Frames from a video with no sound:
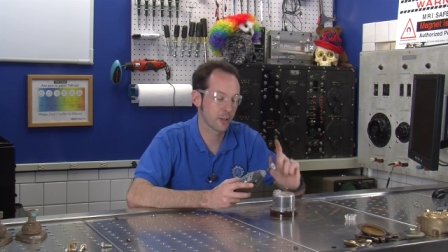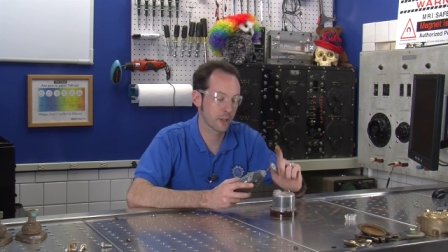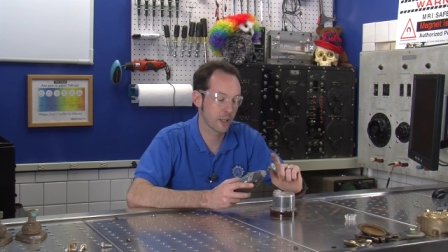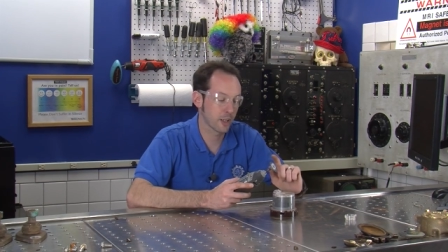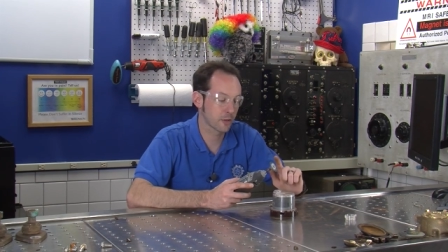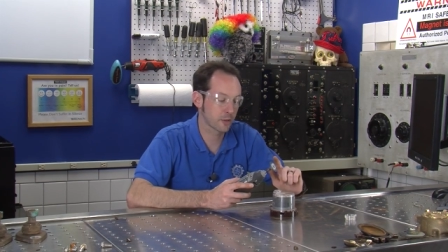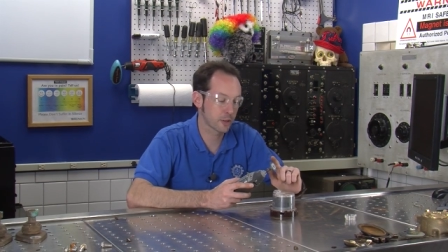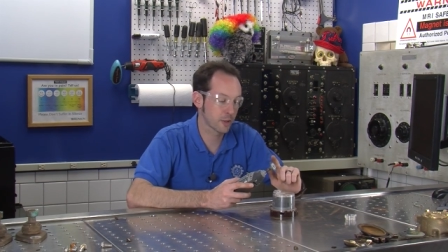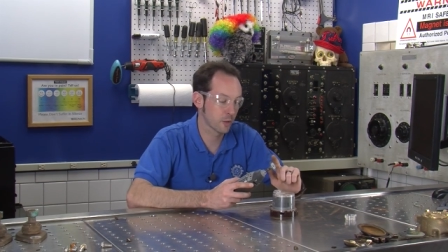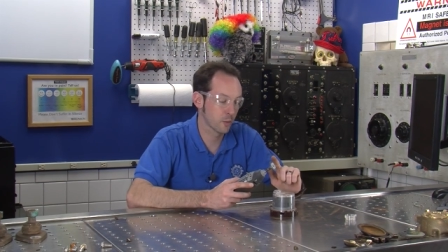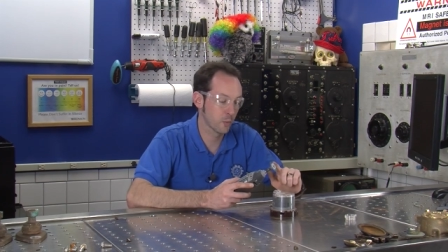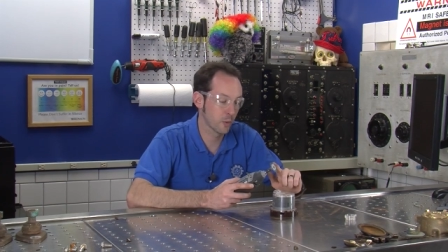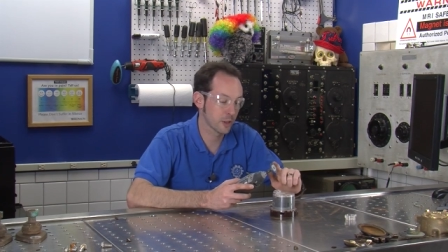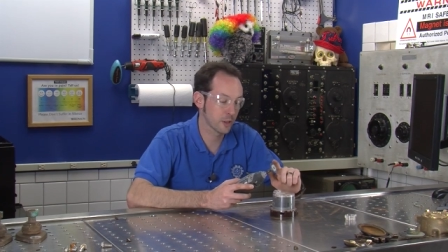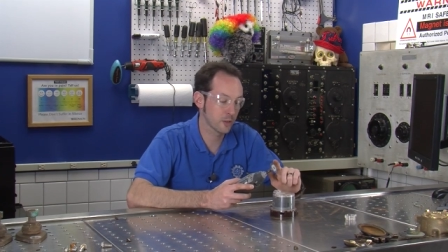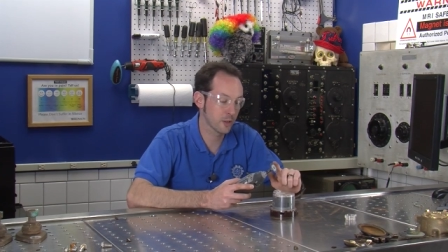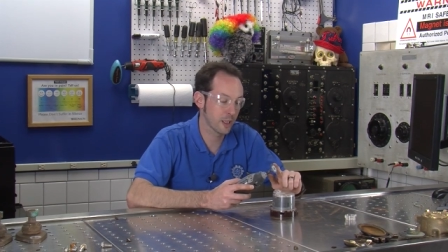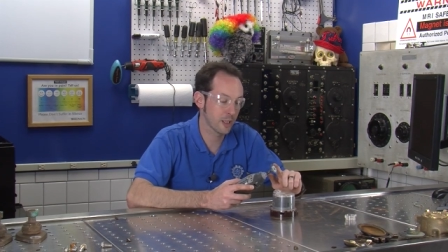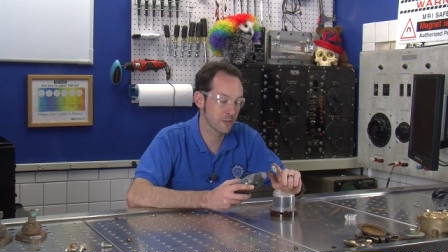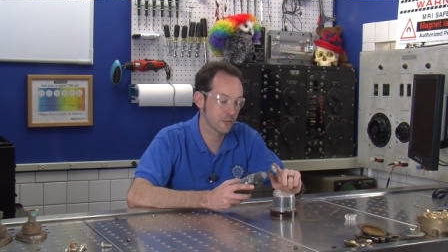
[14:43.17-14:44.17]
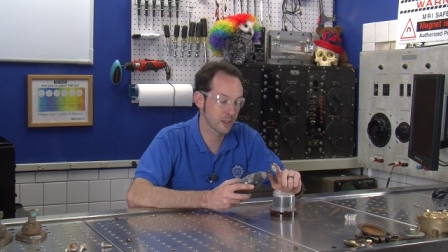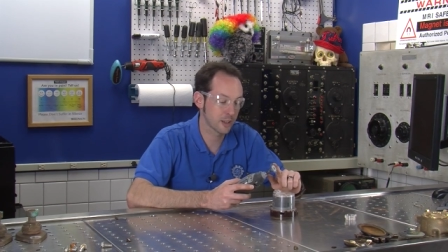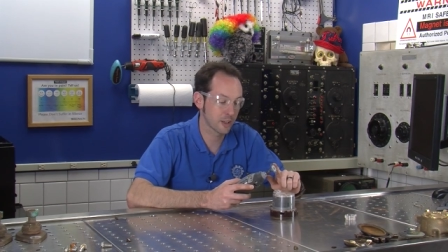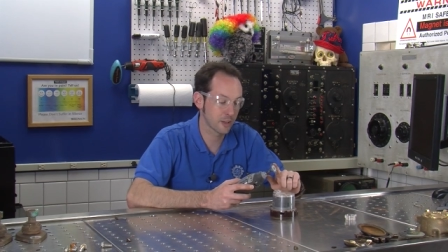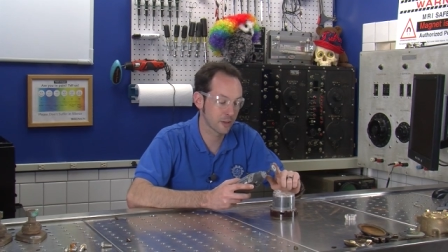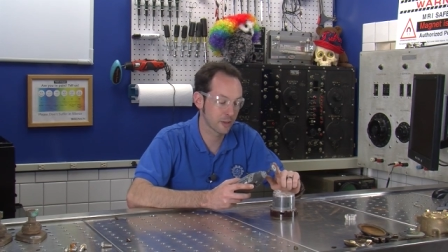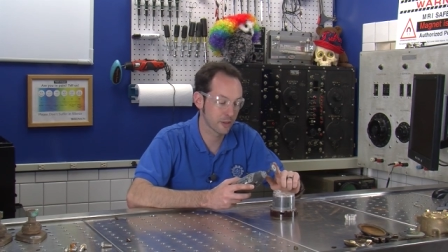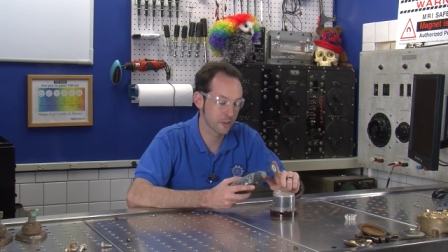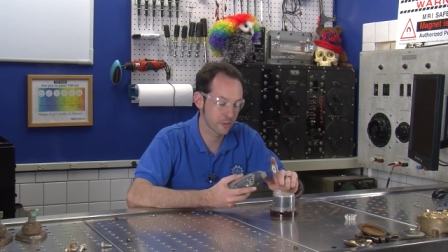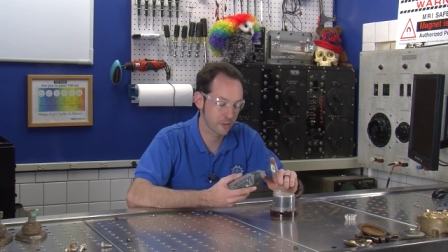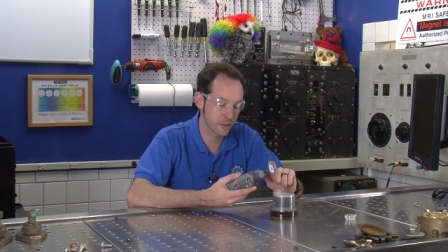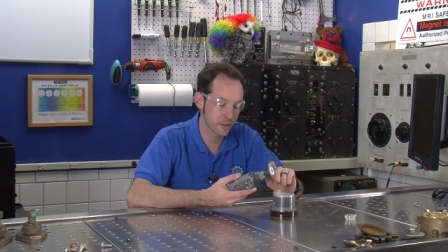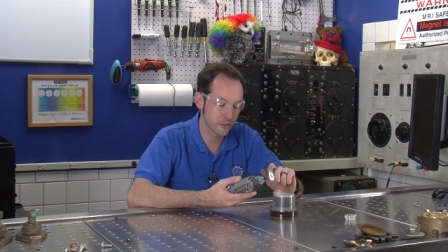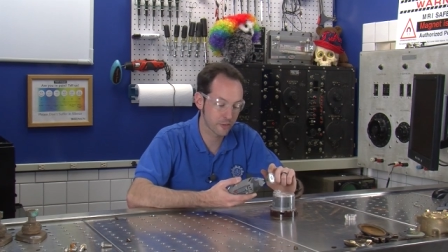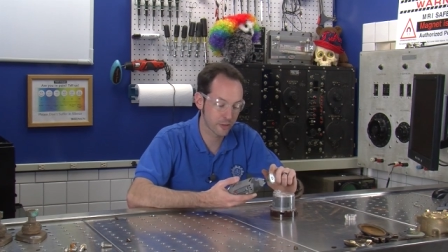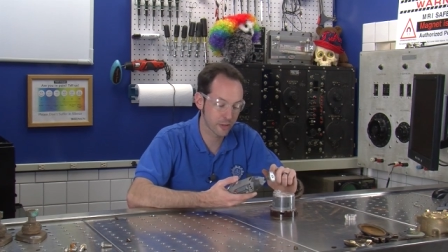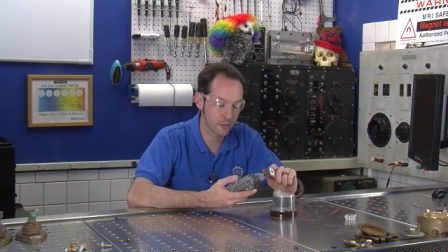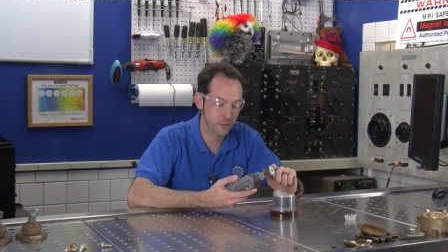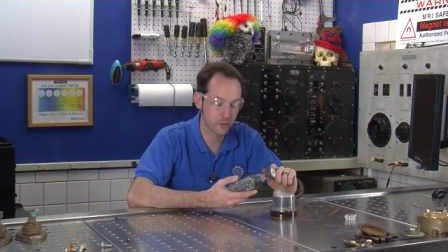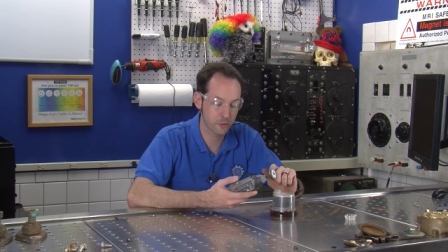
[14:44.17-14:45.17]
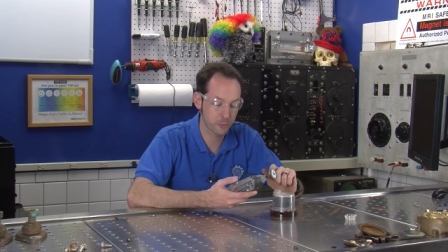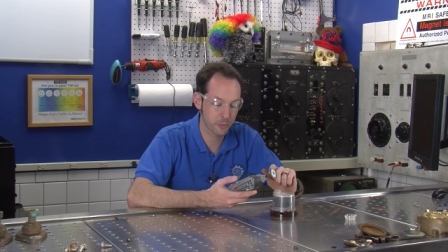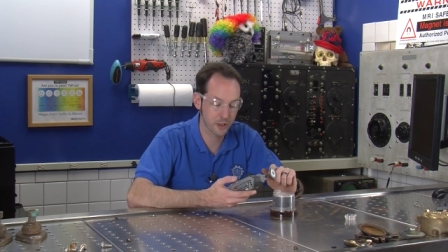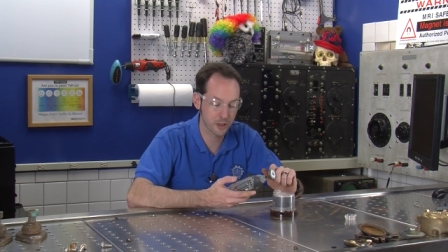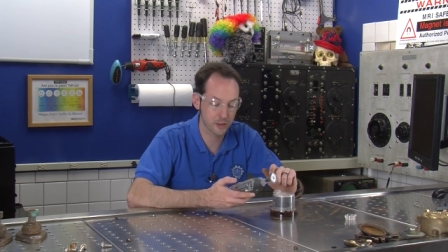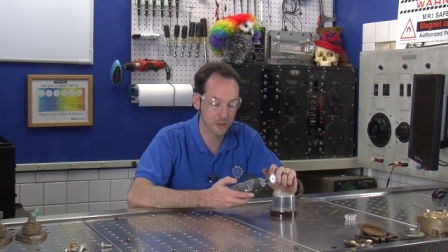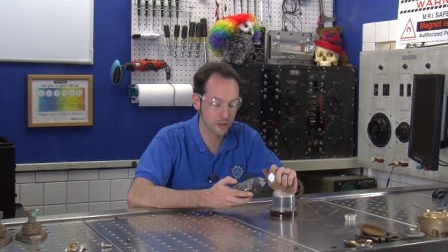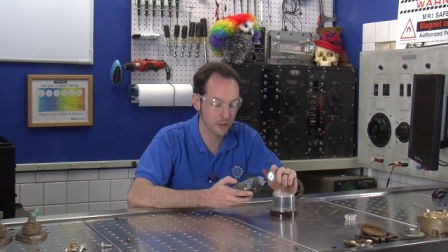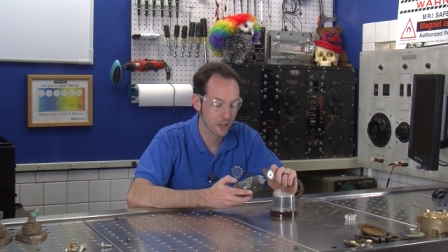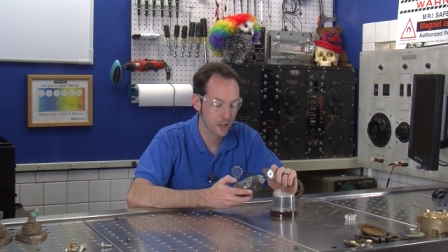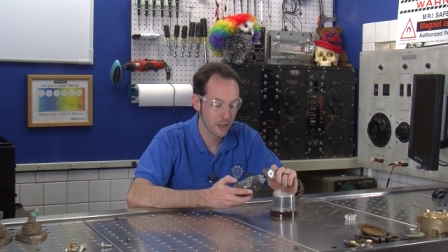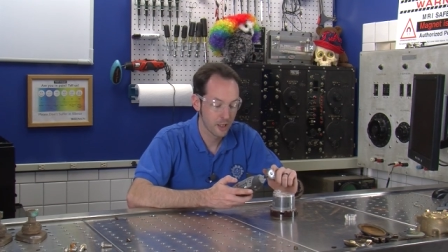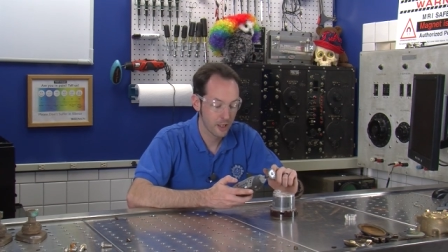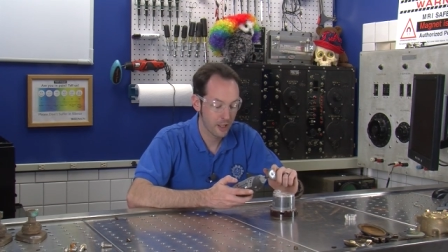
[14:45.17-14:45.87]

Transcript: And I don't care what you have in the end of this. These things spin